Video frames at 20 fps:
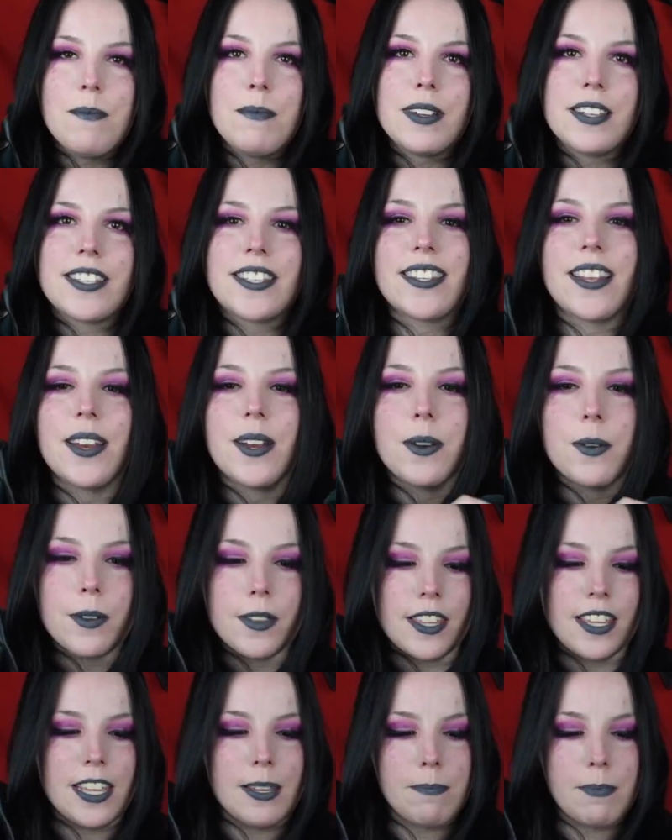So
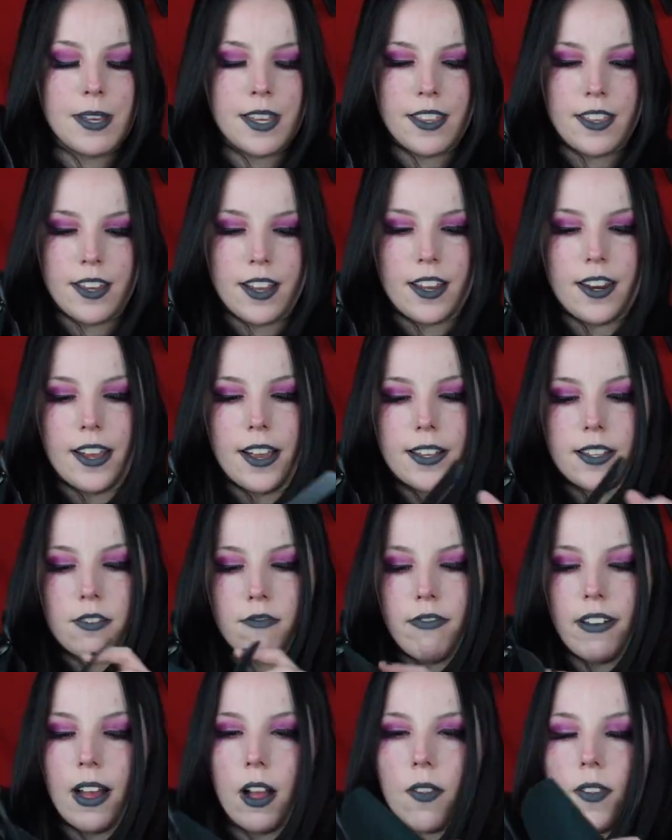the bit that connects
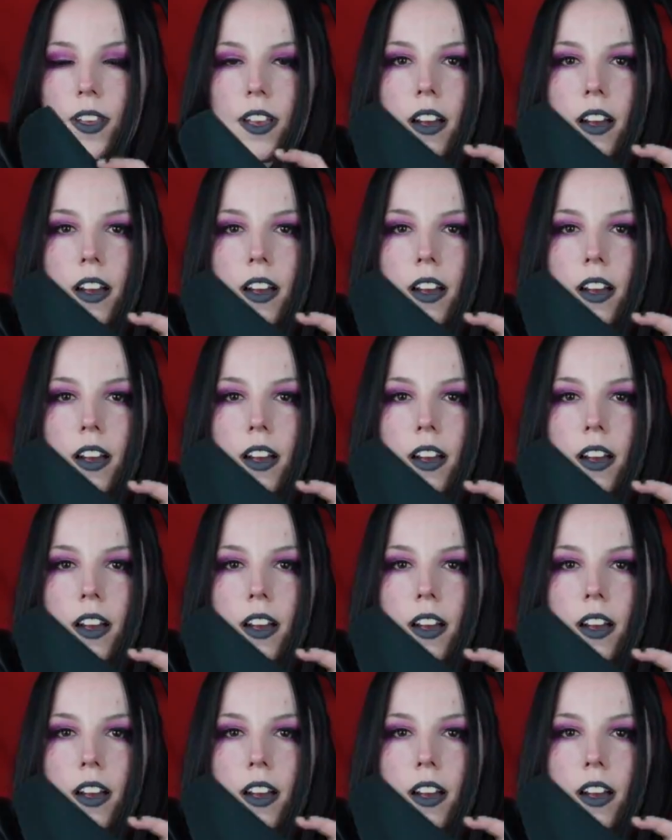around the